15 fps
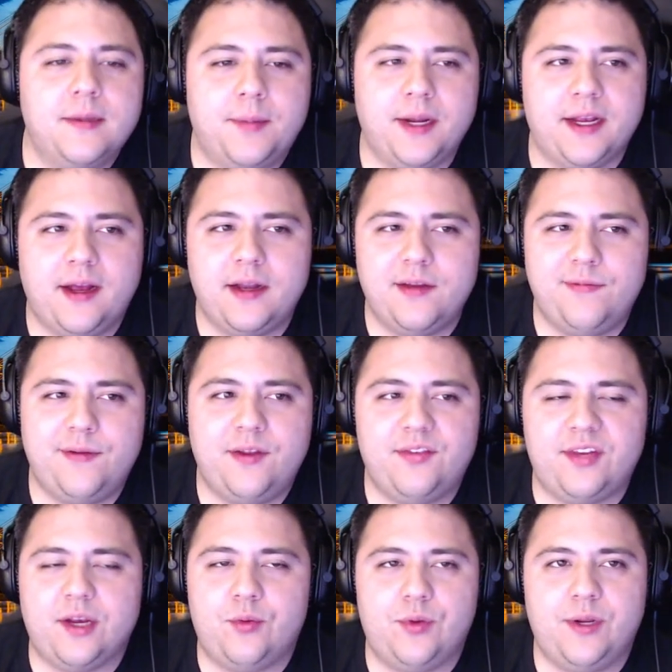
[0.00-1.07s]
but it kind of
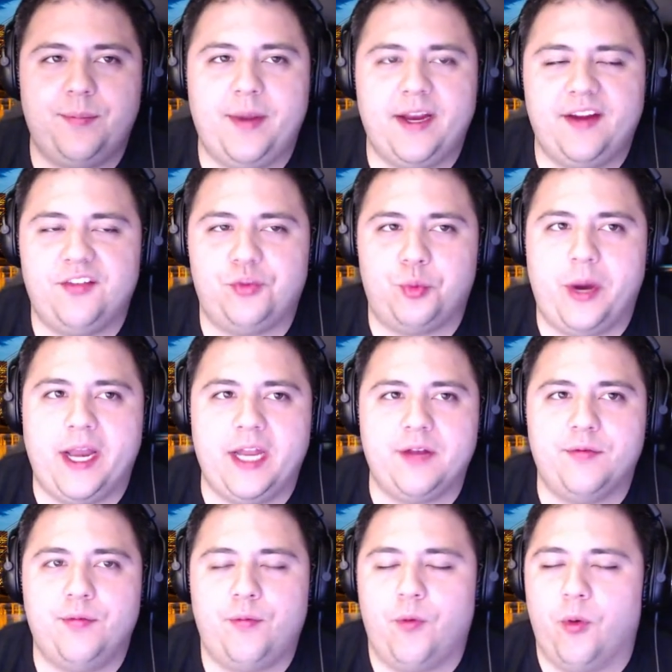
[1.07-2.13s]
feels like Winnipeg is
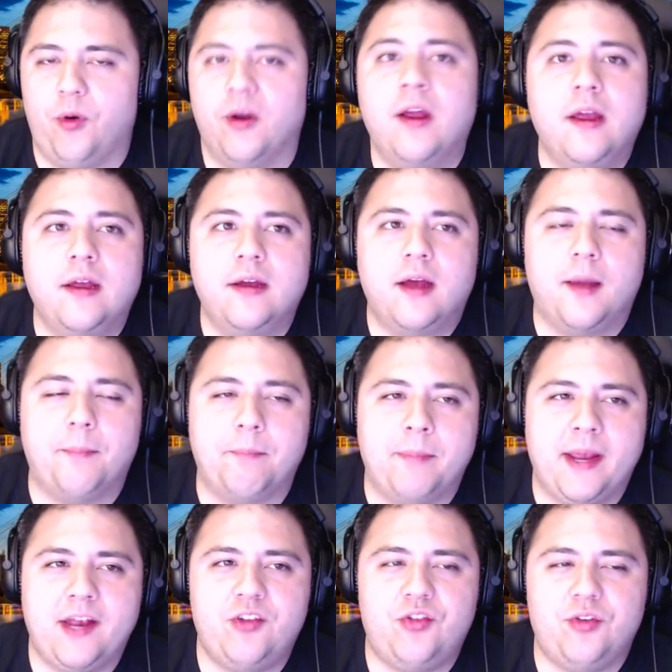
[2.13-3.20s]
waiting for a
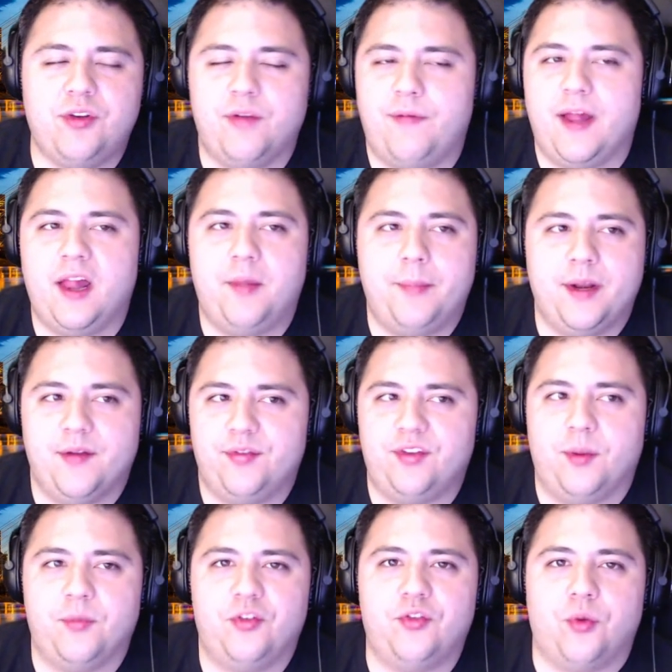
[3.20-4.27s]
major development of
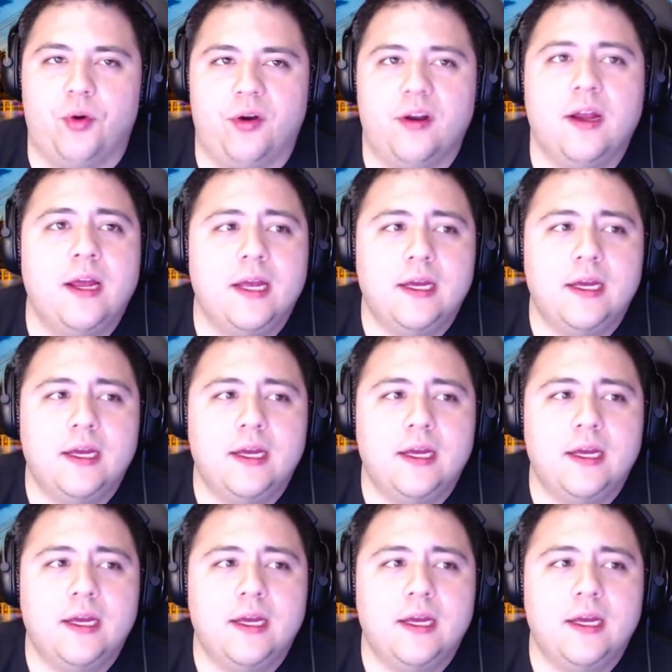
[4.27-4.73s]
some sort.